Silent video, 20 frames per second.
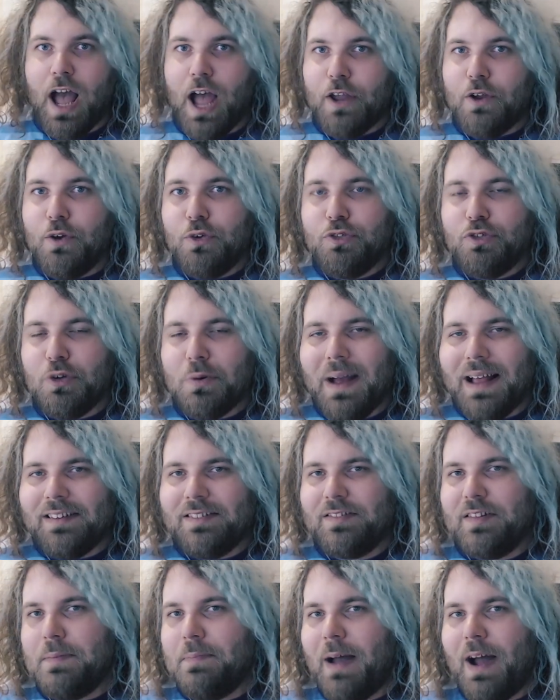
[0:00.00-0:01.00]
I also
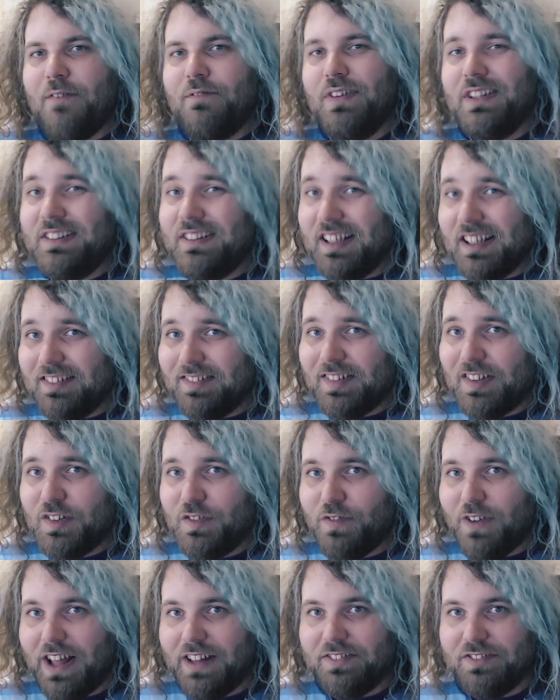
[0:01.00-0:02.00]
asked about the
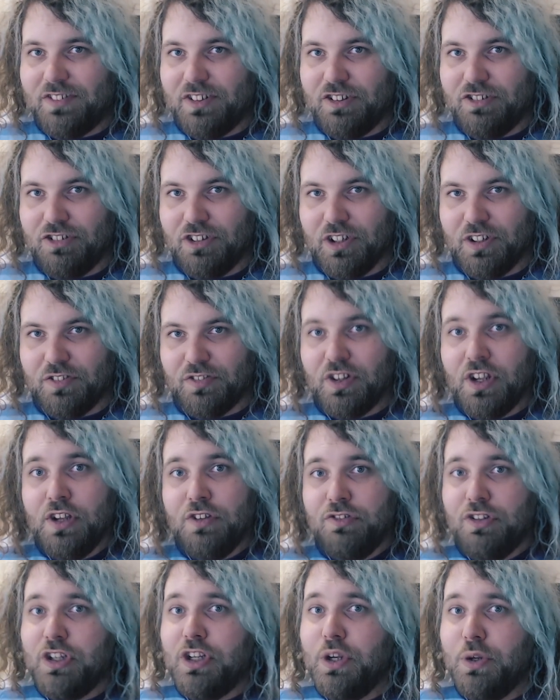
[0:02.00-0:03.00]
disadvantages
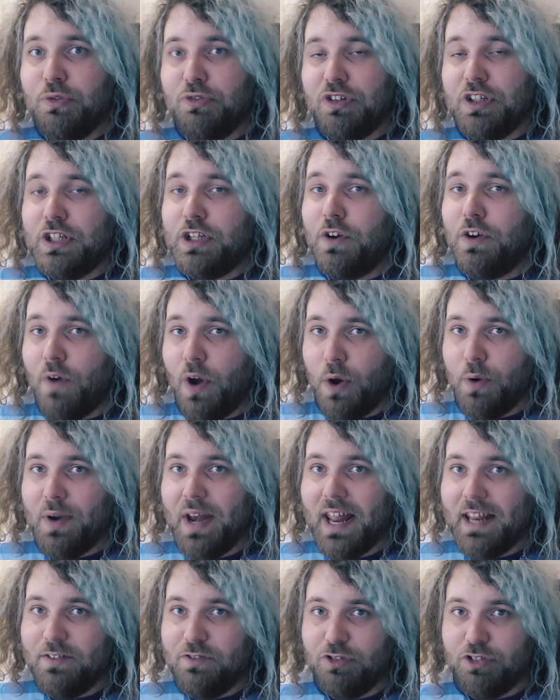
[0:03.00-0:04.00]
to using your own
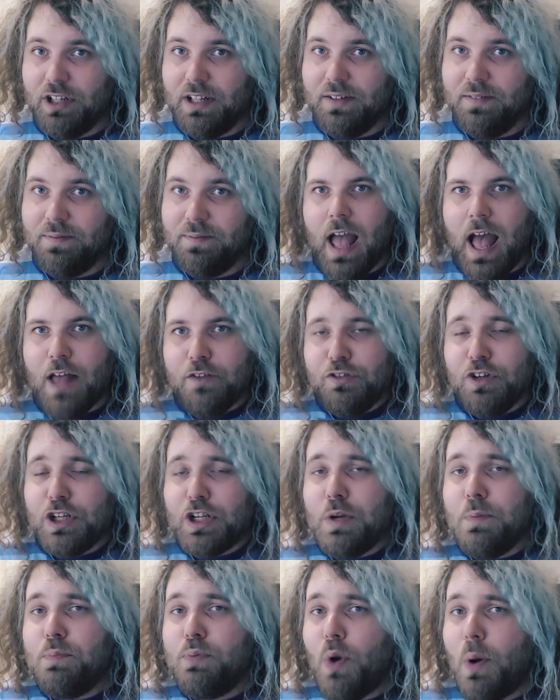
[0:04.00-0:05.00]
engine. As you
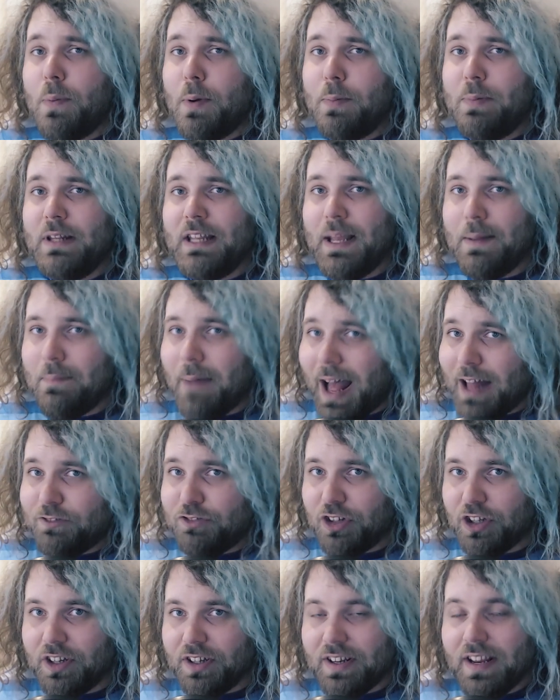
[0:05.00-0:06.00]
can probably
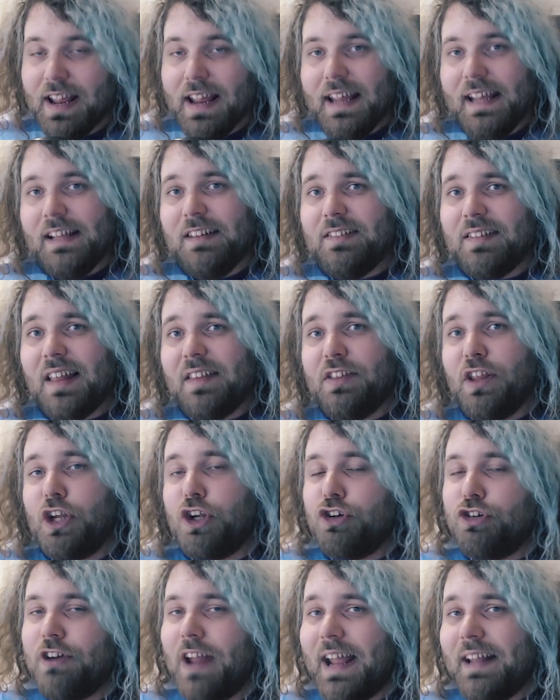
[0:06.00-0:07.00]
imagine, he said that
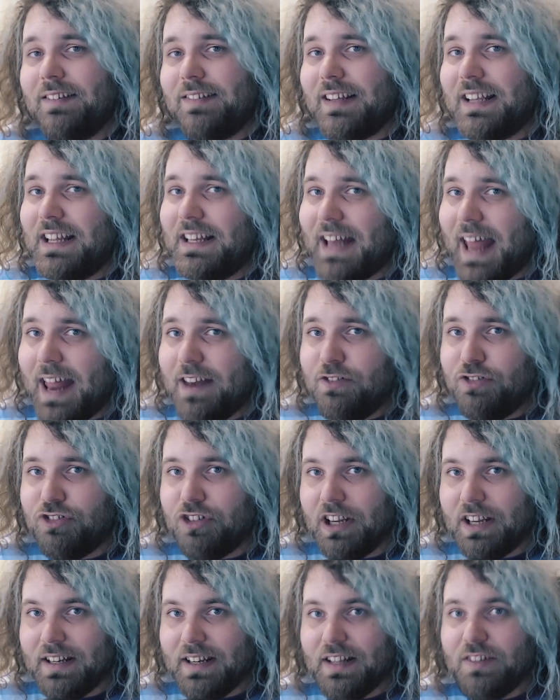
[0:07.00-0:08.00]
creating an
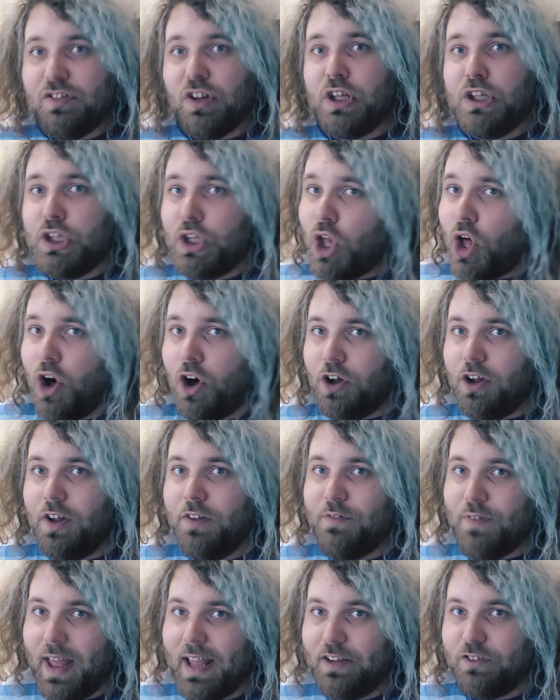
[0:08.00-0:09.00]
engine is a lot
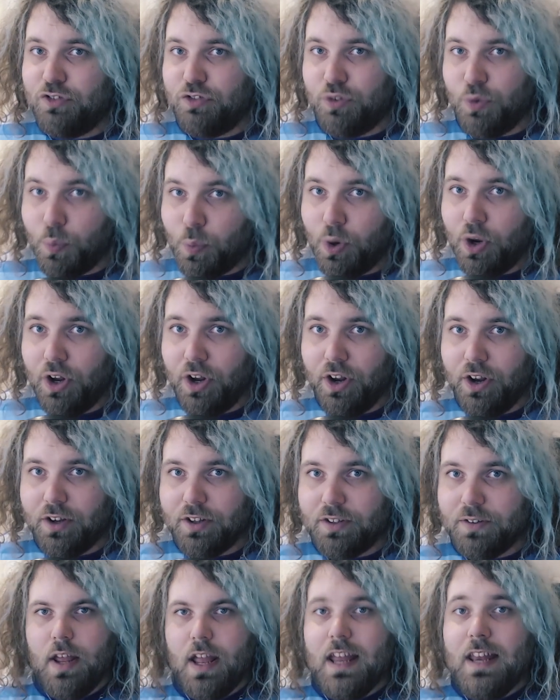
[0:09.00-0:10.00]
of extra
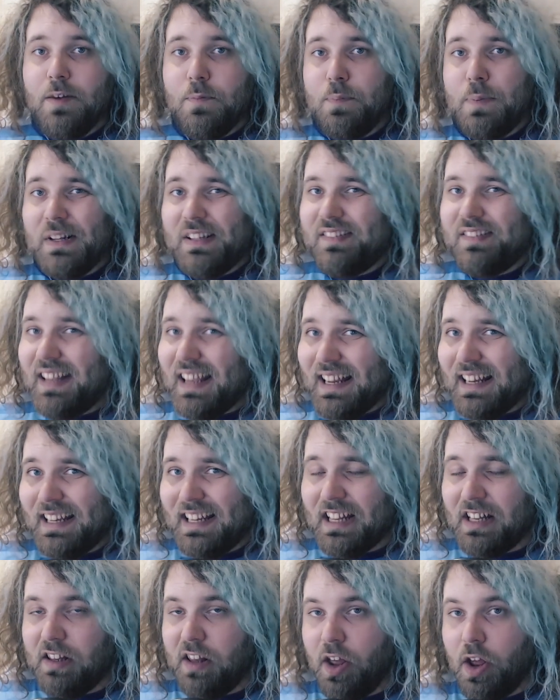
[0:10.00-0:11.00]
work. In
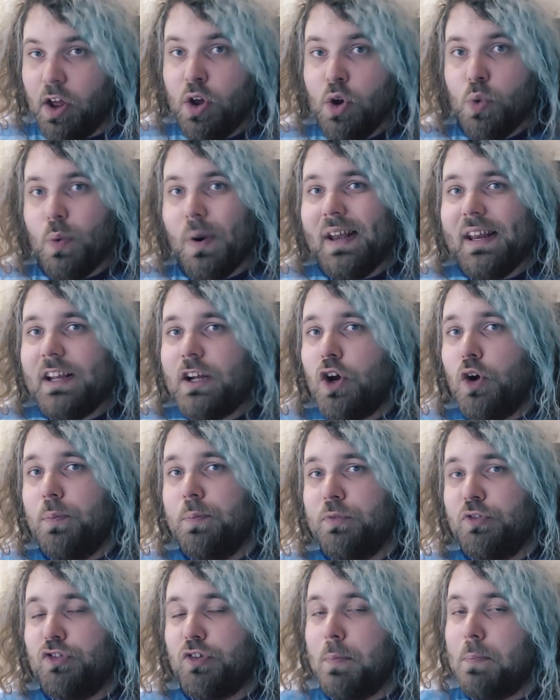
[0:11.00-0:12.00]
particular, when it
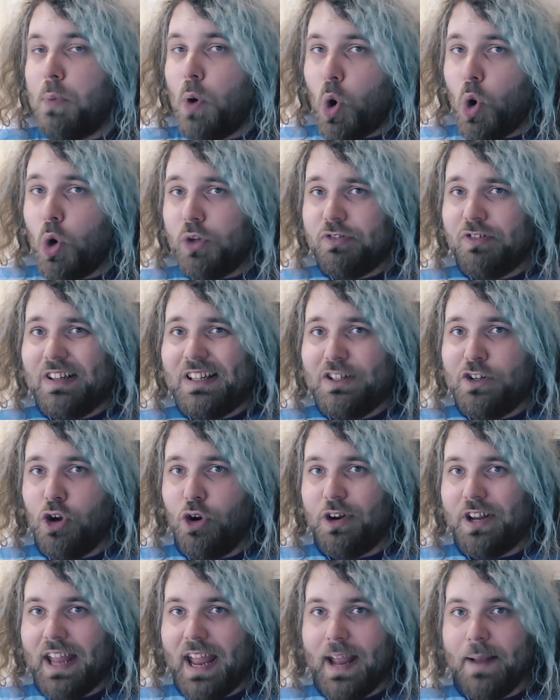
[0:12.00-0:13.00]
comes to porting
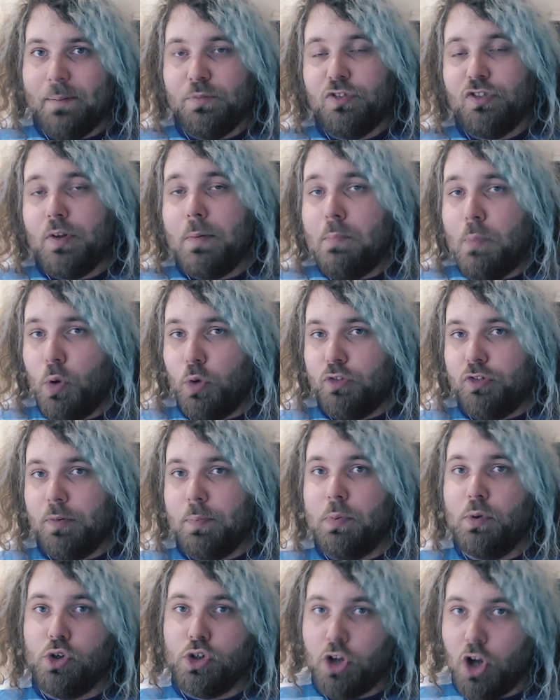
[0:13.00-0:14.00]
your games to
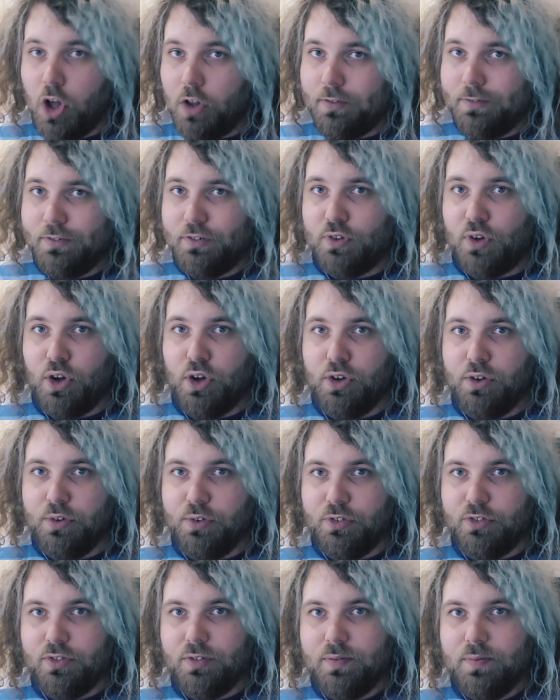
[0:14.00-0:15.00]
multiple
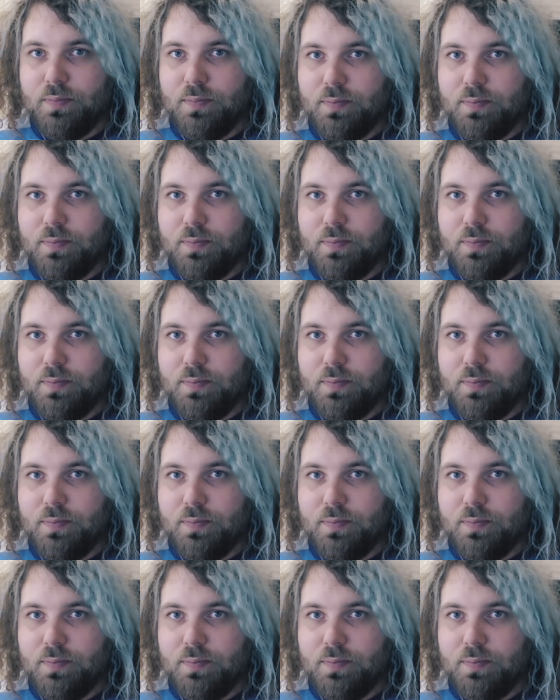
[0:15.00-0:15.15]
consoles.